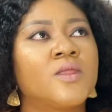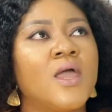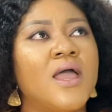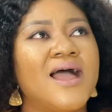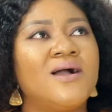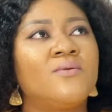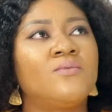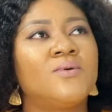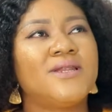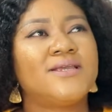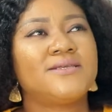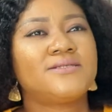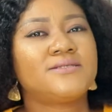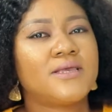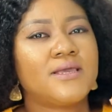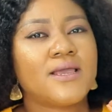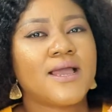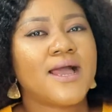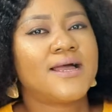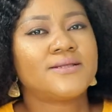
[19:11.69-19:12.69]
And when I
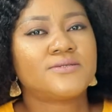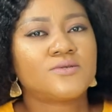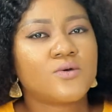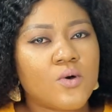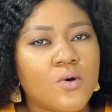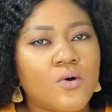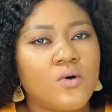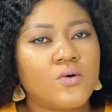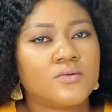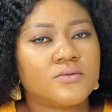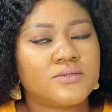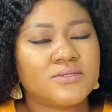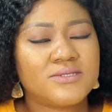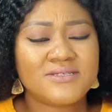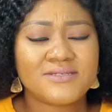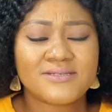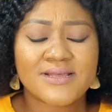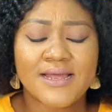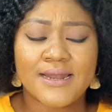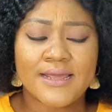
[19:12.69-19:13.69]
say at all,
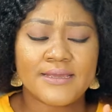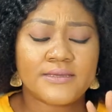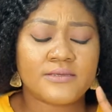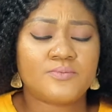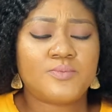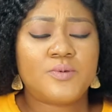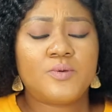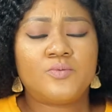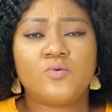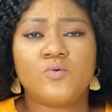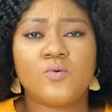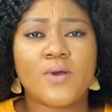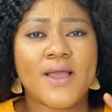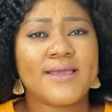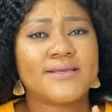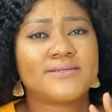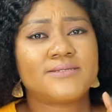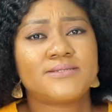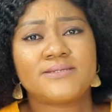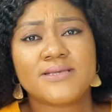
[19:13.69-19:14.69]
these are like people who are
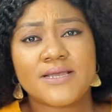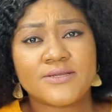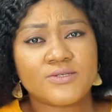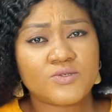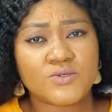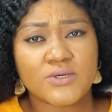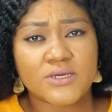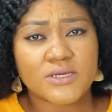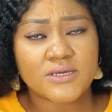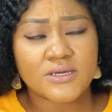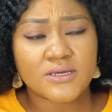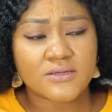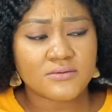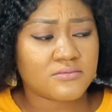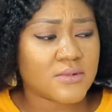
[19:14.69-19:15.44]
eccentric.